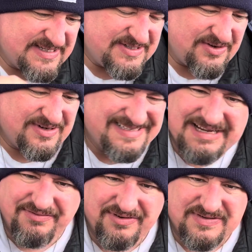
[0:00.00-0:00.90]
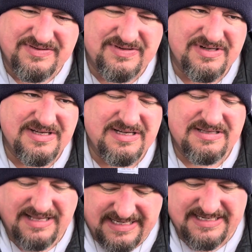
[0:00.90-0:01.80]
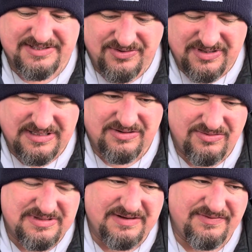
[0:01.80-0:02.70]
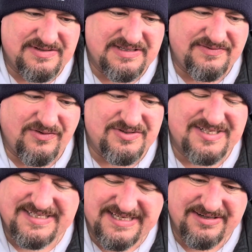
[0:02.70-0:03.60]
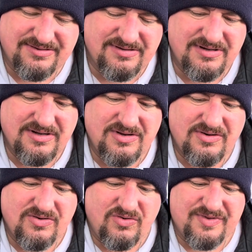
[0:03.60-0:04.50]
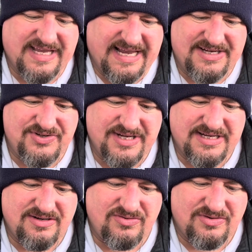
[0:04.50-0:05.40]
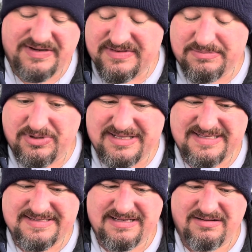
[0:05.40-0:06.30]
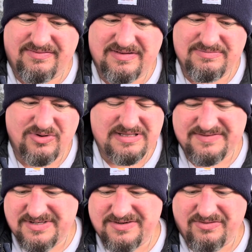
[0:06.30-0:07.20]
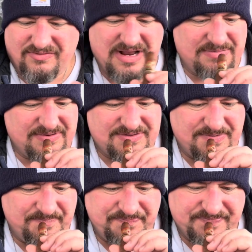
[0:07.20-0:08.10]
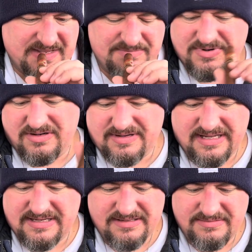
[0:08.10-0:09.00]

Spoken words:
there a difference? Like, is there a literal difference as far as the tier or the aging or even the blend itself? Both have Sungrown wrappers, but okay,